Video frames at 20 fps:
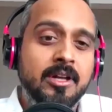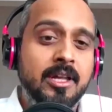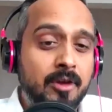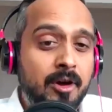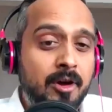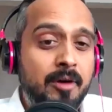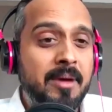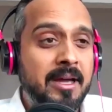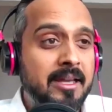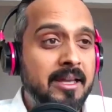like,
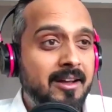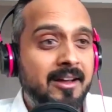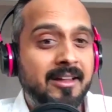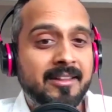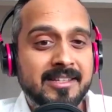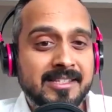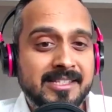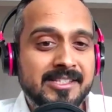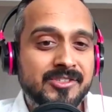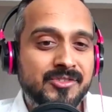oh my
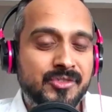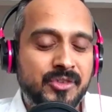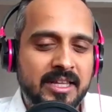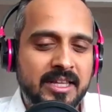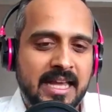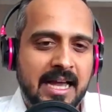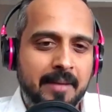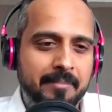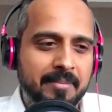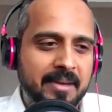God, this is
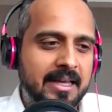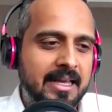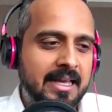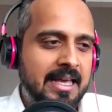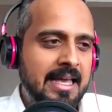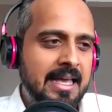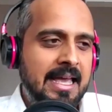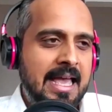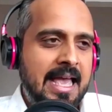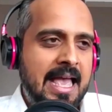really happening.
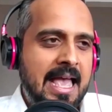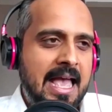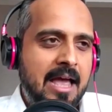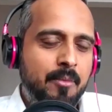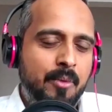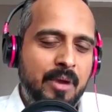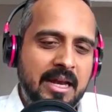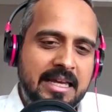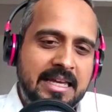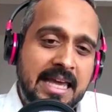And
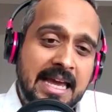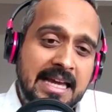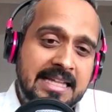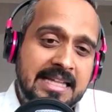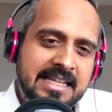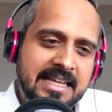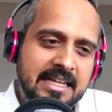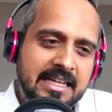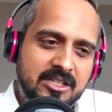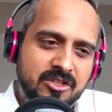when it
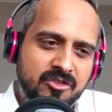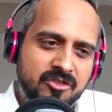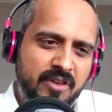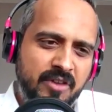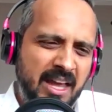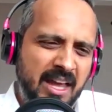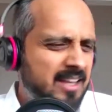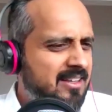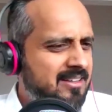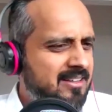kicks in, it's
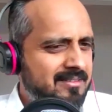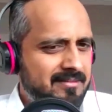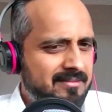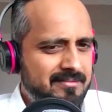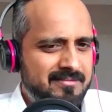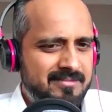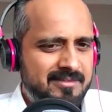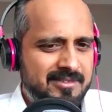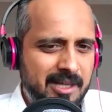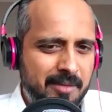fake.
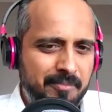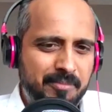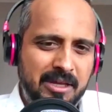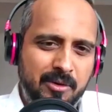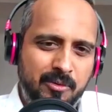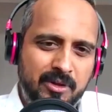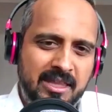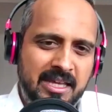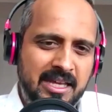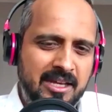
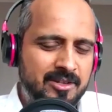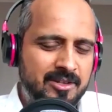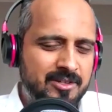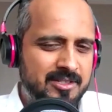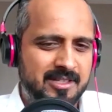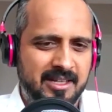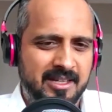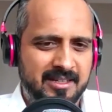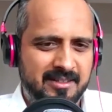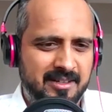Something within you
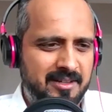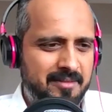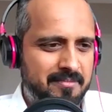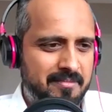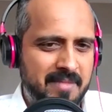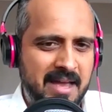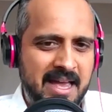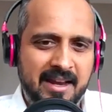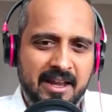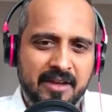is like, oh
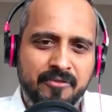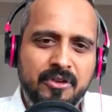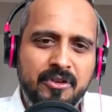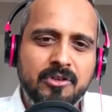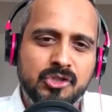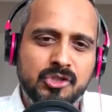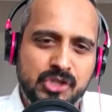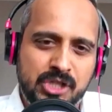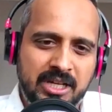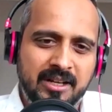man, I feel
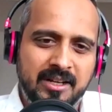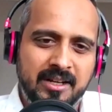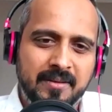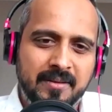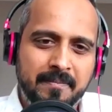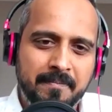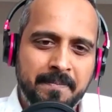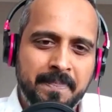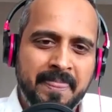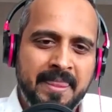cheated.
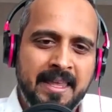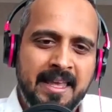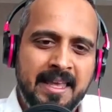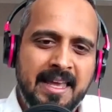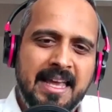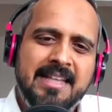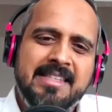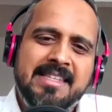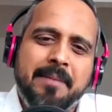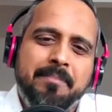
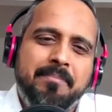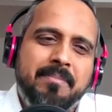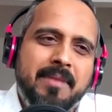Except